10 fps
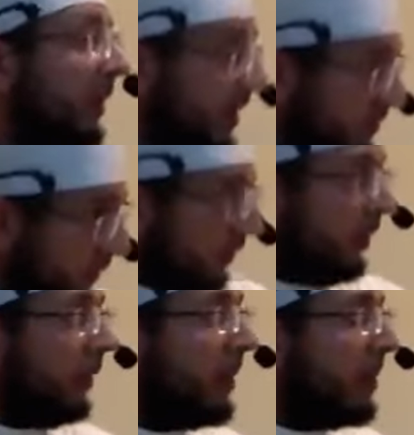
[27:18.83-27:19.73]
Yes, ma'am.
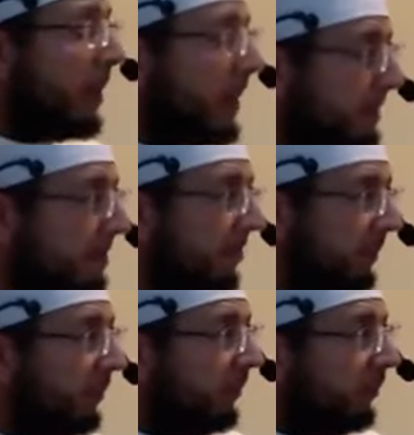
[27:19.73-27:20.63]

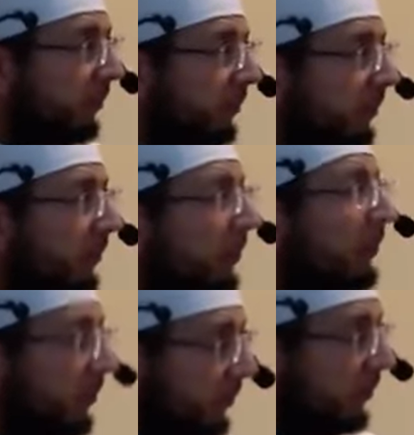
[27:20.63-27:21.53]
One
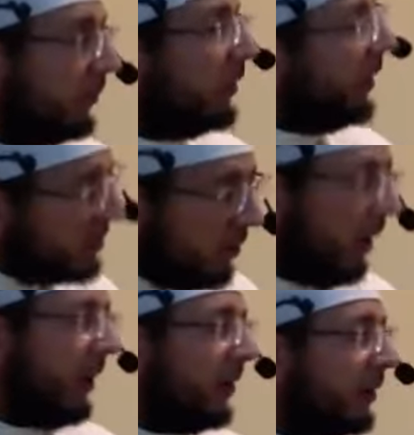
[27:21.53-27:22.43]
question. Yes, go
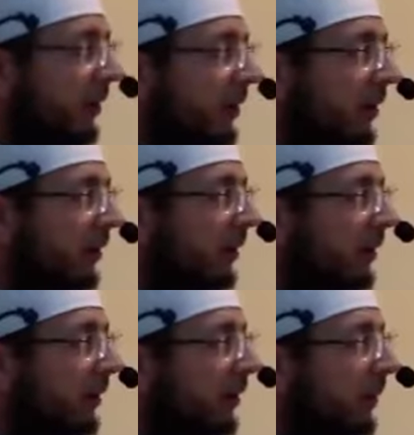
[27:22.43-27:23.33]
ahead. This
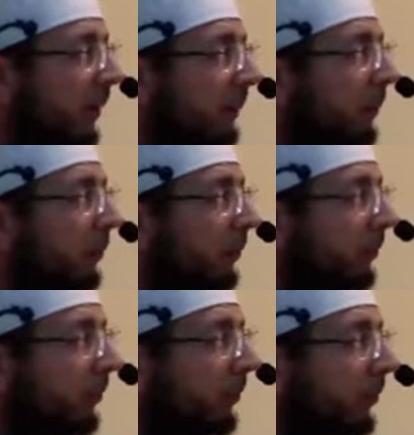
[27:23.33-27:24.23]
way how we
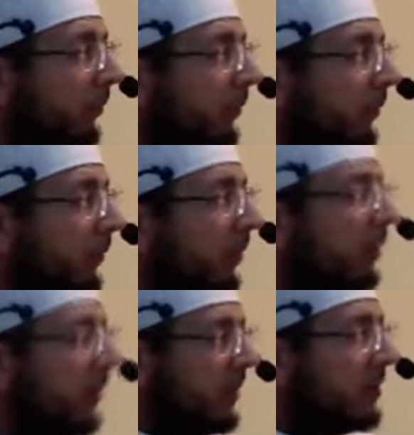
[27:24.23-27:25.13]
pray now.
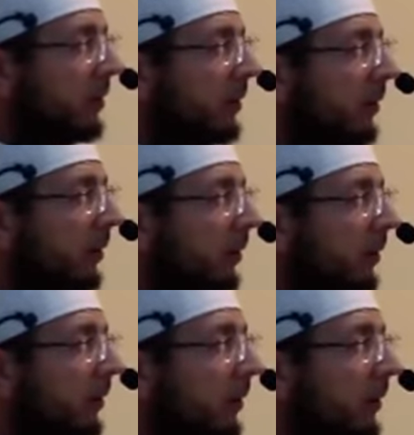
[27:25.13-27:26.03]
Yes.
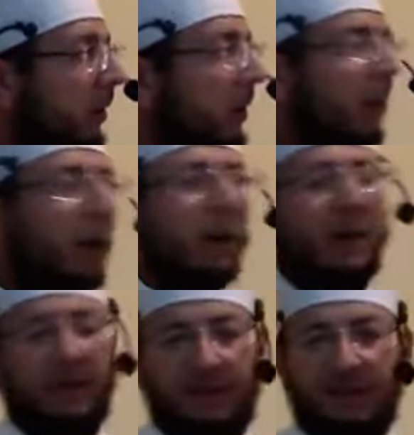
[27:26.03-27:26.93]

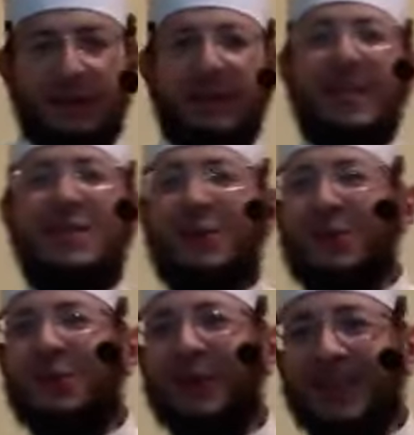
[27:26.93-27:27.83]
Okay, and that's a
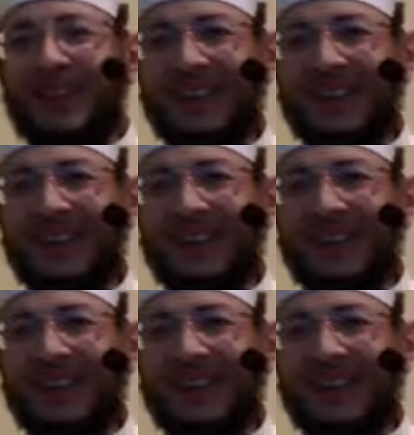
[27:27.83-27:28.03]
good one.